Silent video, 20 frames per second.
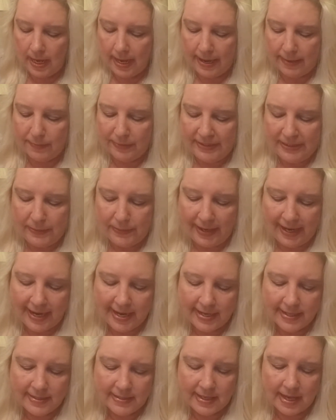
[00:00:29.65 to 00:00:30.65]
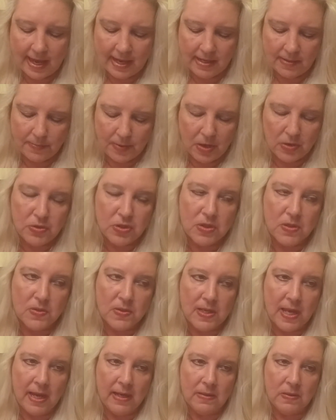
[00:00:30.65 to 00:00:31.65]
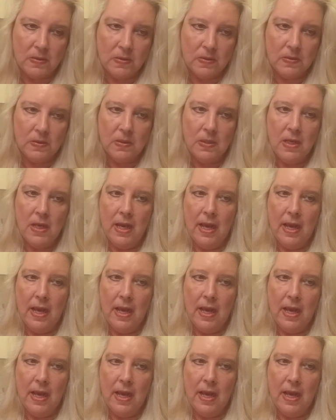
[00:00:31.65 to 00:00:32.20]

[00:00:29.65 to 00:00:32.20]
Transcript: And when you end an emotional cycle